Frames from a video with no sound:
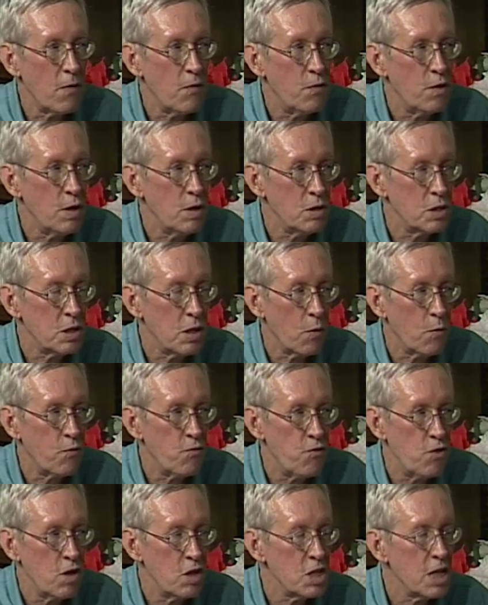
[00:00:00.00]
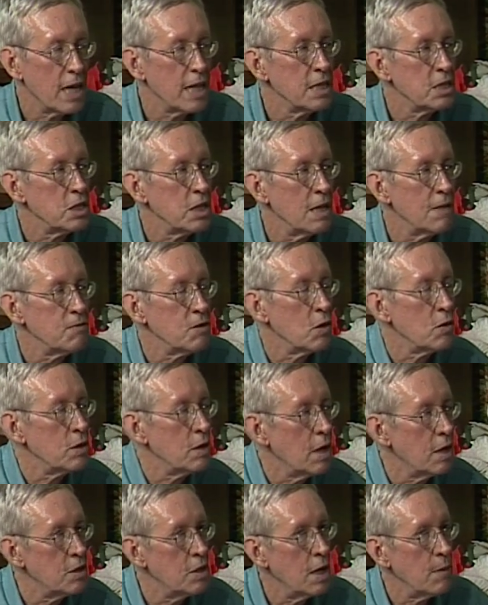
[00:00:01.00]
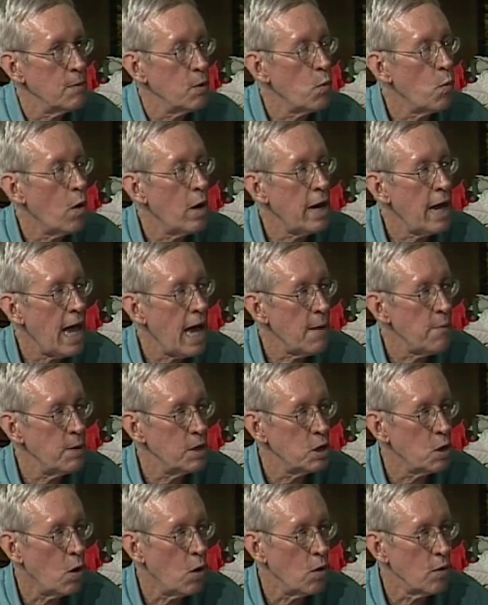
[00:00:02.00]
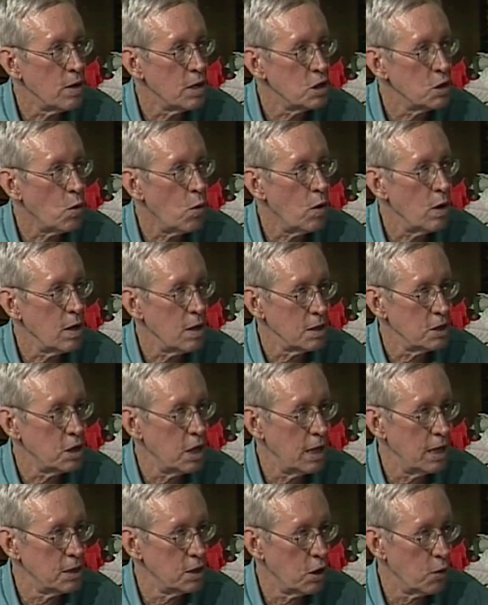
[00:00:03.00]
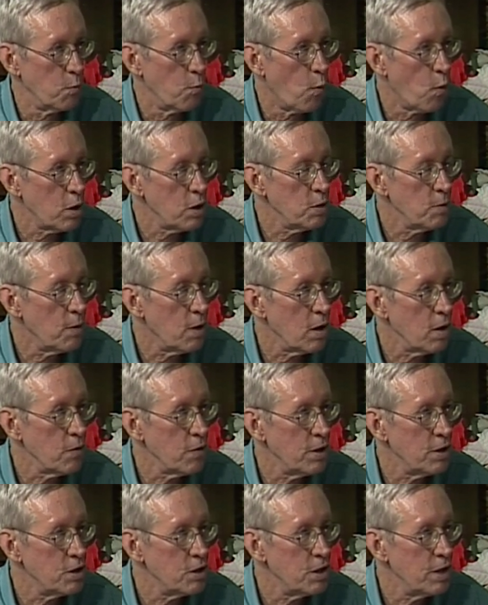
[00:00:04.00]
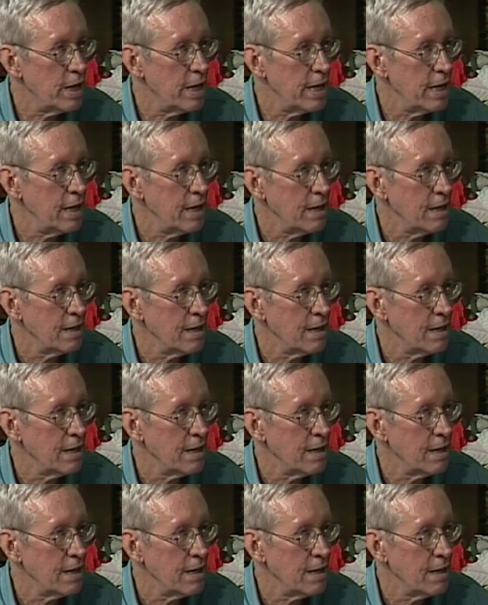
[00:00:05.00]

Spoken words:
a few seconds left, so tell me, what happened to all this oil? Is there more tomorrow than today?